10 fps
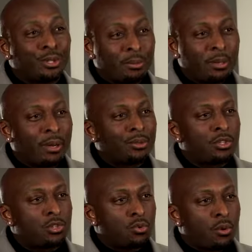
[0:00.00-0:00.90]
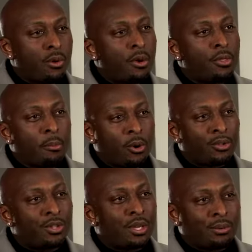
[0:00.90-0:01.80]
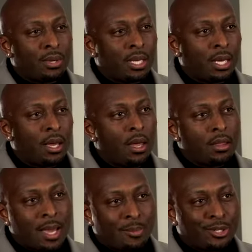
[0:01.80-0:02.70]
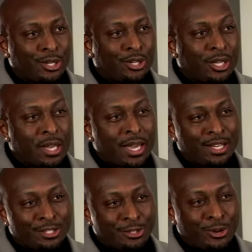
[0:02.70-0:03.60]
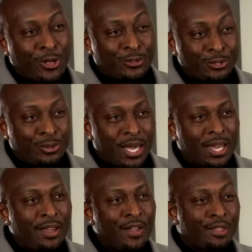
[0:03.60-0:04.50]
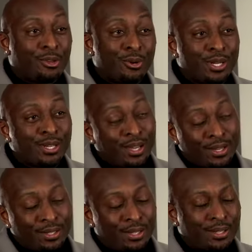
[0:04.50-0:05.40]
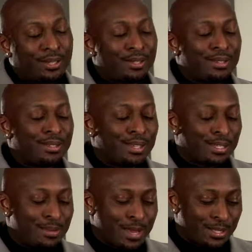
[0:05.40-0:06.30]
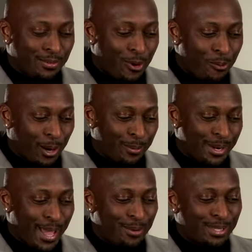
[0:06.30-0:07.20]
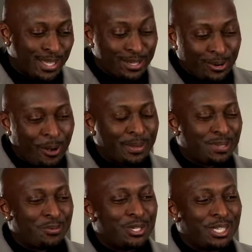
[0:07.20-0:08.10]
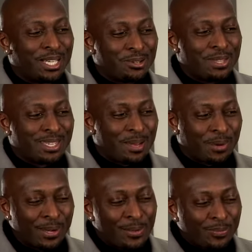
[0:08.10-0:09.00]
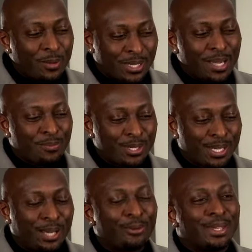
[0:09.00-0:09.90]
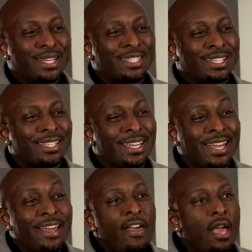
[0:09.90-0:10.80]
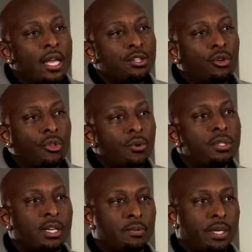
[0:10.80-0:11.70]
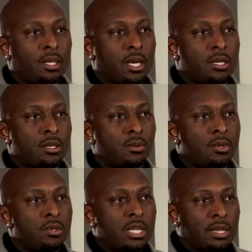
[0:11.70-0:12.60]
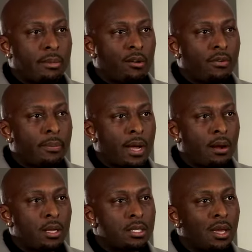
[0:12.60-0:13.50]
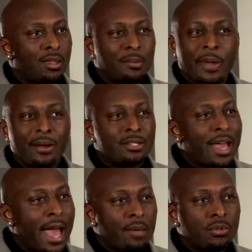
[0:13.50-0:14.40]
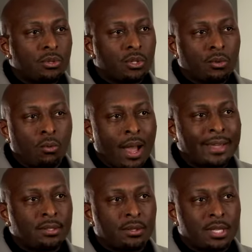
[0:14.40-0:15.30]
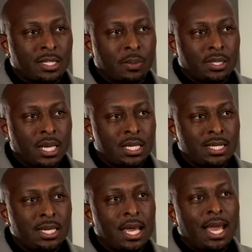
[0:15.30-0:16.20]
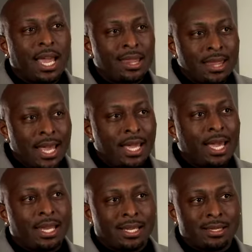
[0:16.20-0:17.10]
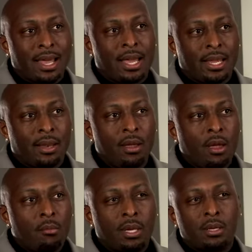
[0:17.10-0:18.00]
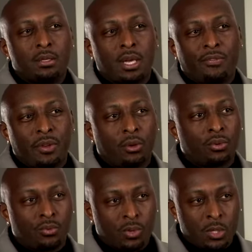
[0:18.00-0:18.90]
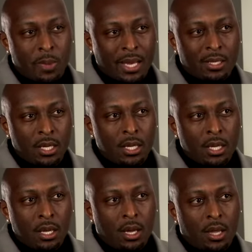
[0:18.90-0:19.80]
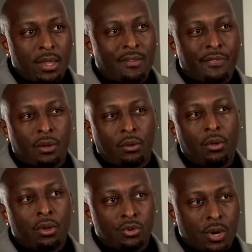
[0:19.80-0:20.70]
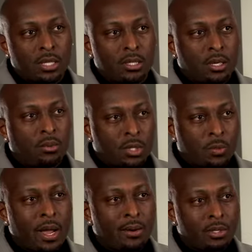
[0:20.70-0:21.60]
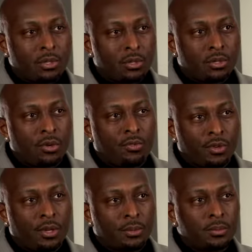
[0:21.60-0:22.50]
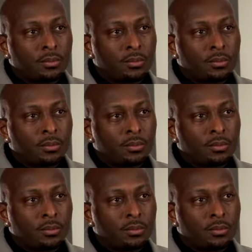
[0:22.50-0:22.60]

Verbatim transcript: little bit about the story or the book that they're reading that particular night, because our scholars do get thirty to sixty minutes of homework per night, which they don't always appreciate during the summer, but they appreciate it when they succeed. And so those expectations, when you set them out for parents, the parents absolutely rise to those expectations, and they get excited because they feel respected and they feel trusted, which parents should feel.